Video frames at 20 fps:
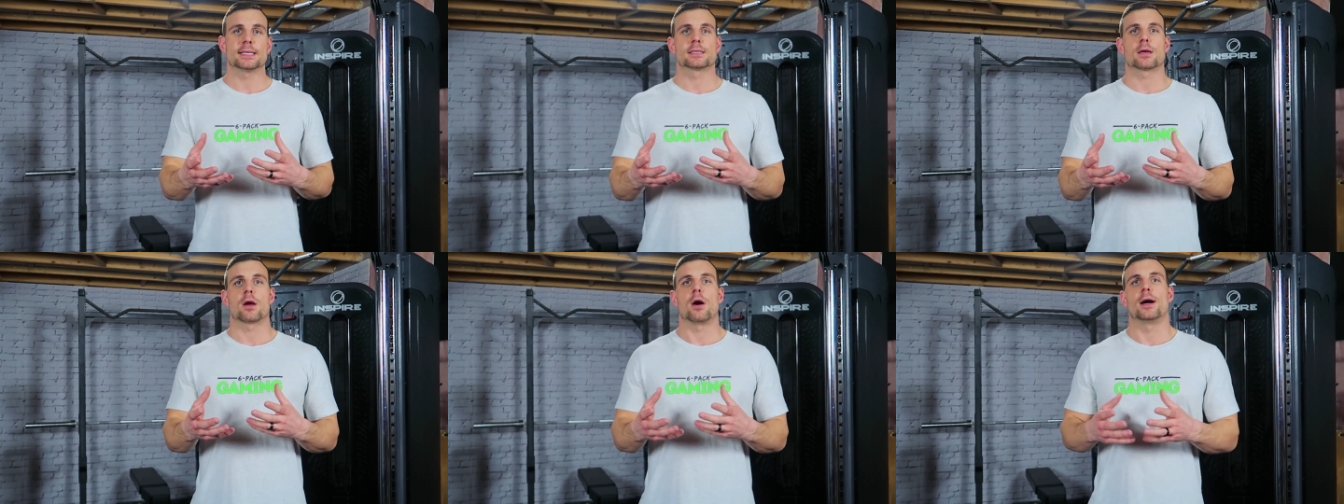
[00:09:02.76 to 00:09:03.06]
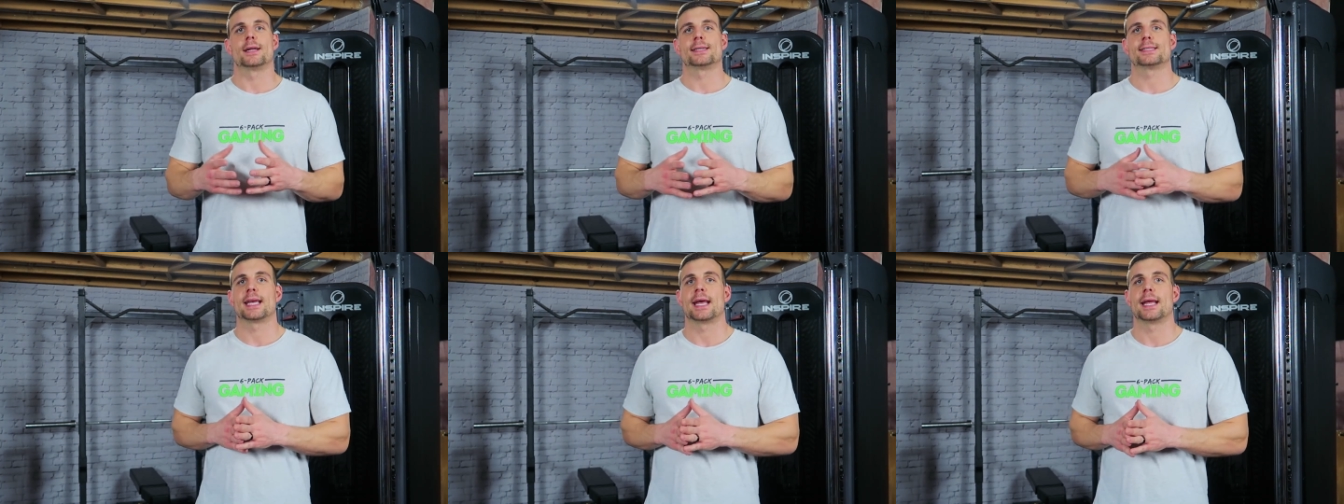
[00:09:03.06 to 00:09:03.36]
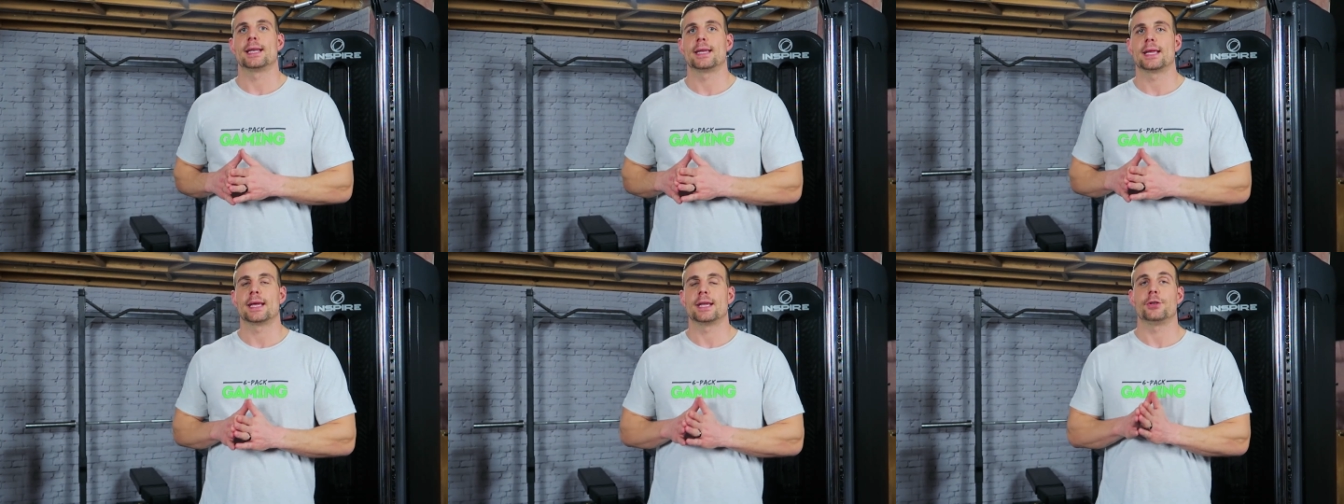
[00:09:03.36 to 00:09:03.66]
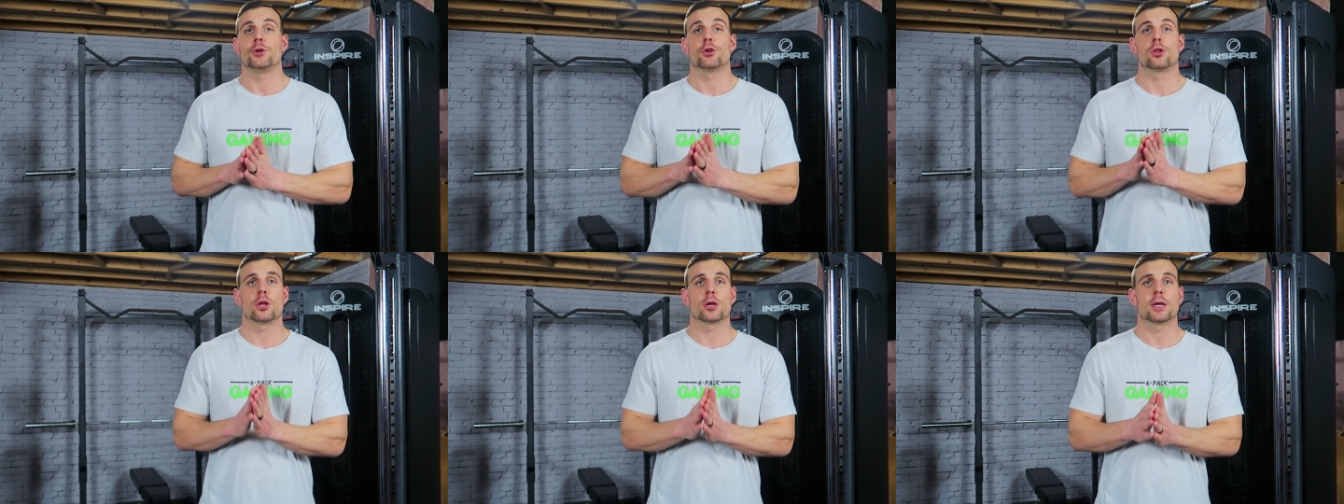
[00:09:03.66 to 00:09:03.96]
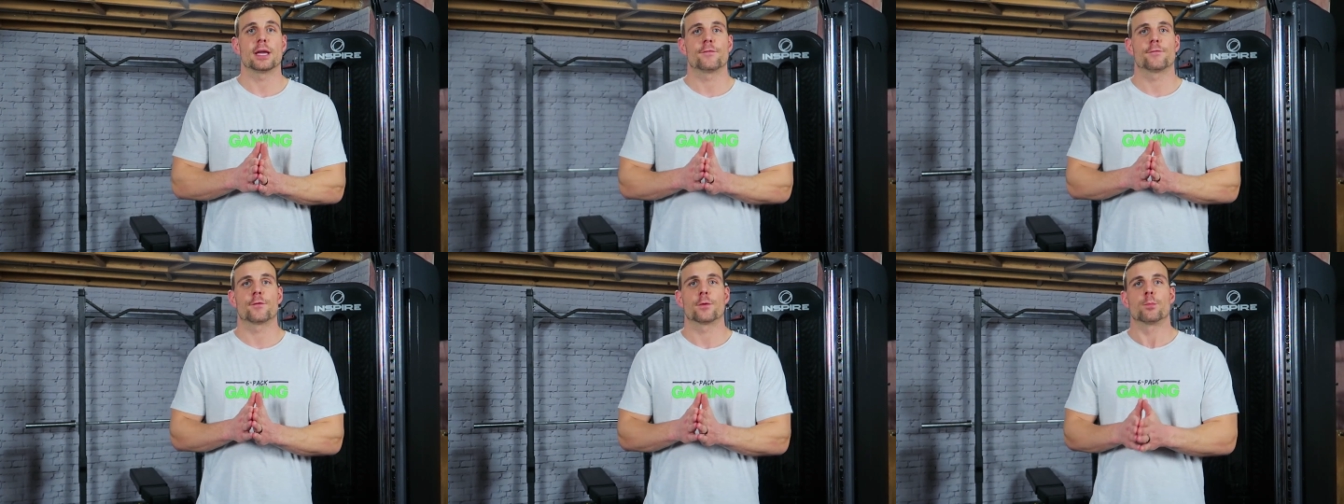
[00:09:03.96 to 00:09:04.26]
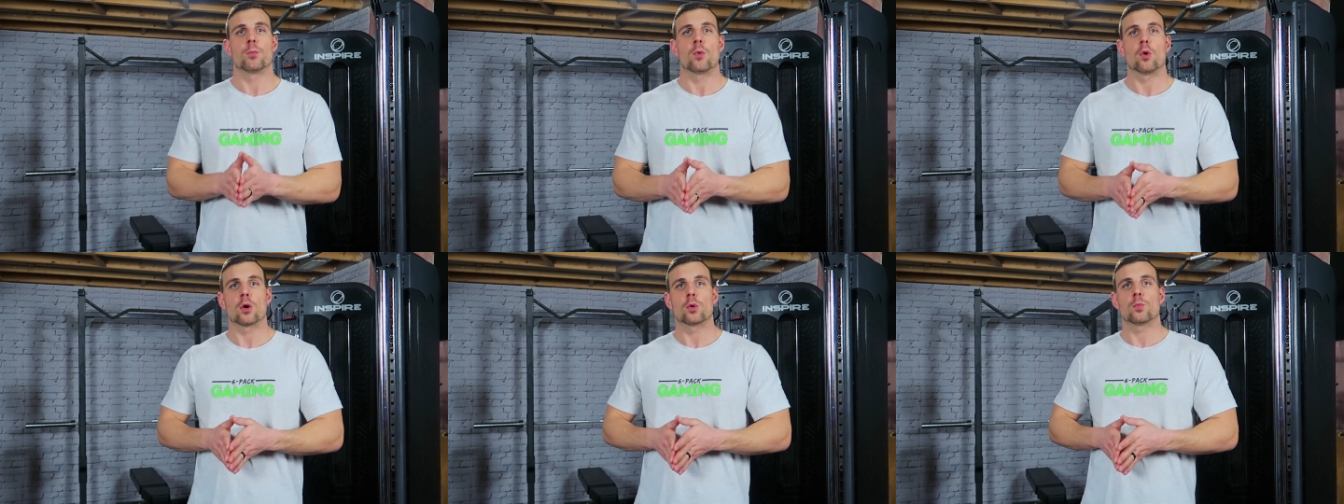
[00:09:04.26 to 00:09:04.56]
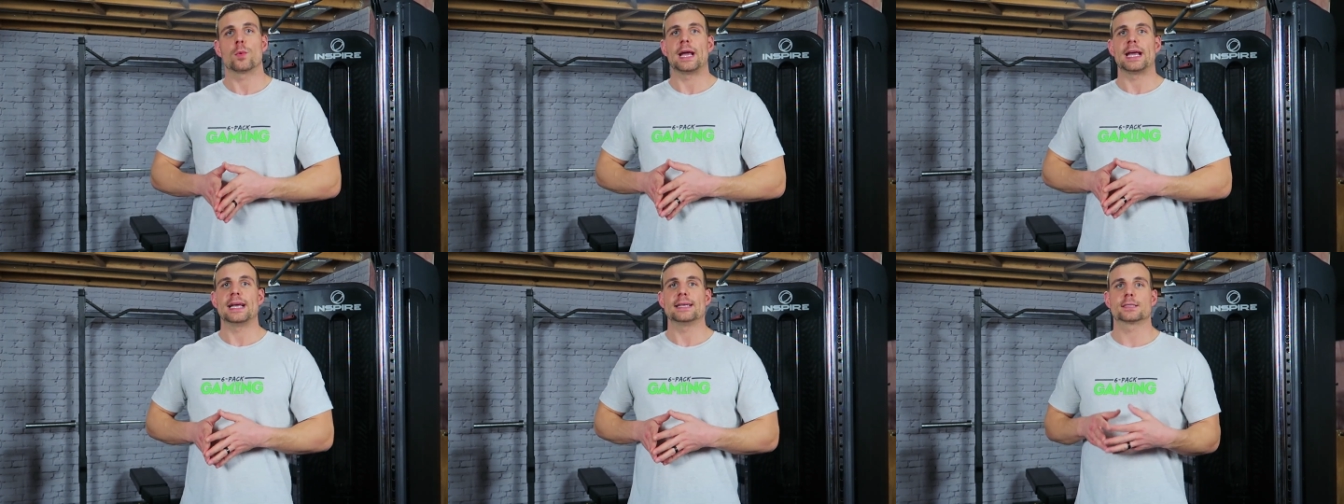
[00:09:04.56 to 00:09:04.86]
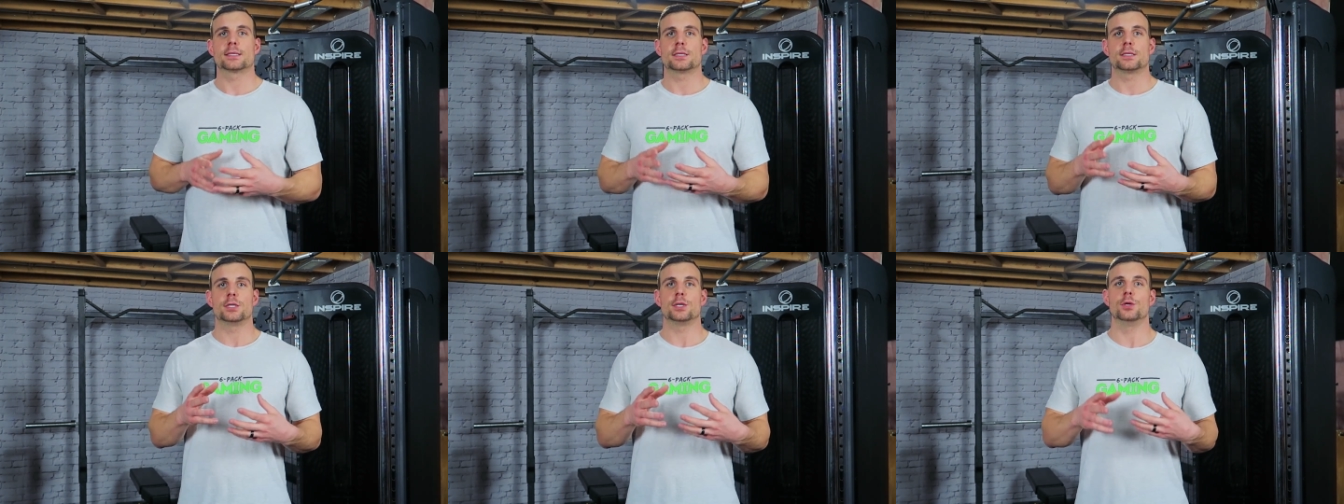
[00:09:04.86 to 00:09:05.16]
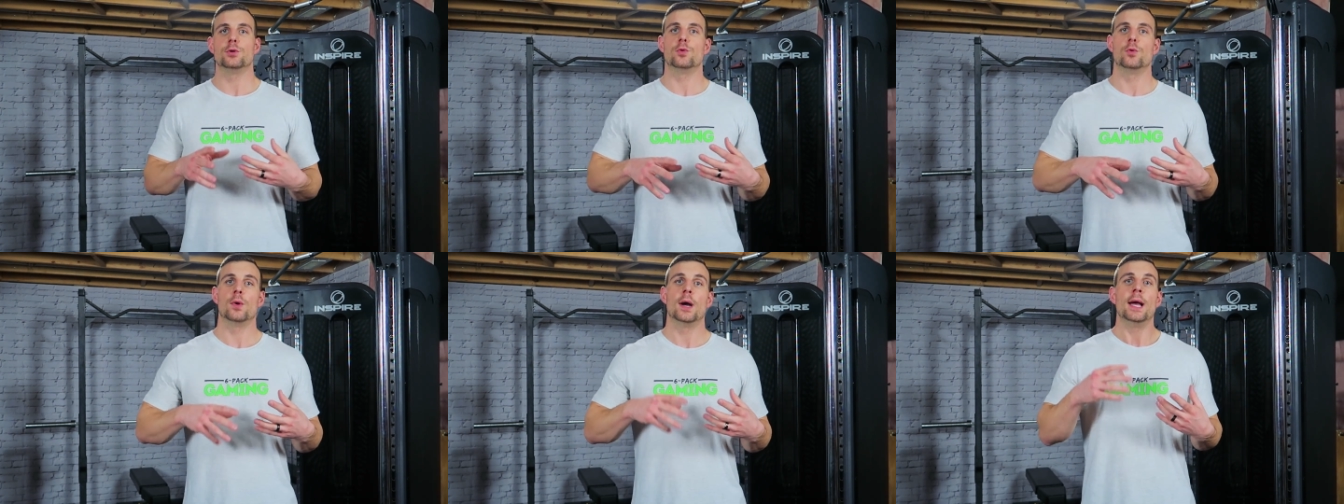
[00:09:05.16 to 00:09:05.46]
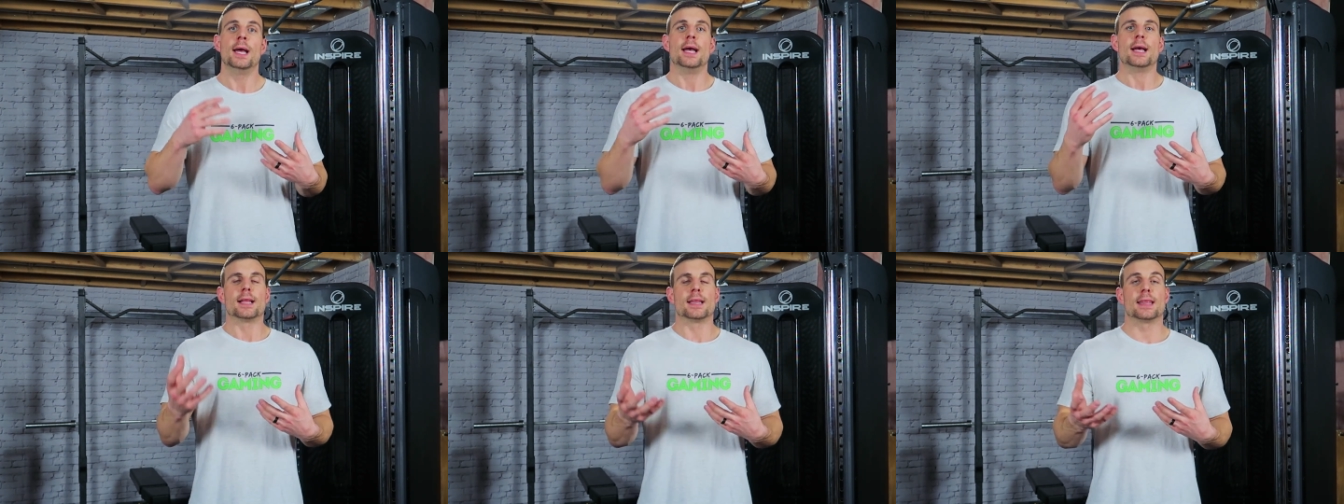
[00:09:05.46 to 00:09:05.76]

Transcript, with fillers: this content, and you're looking for more ways to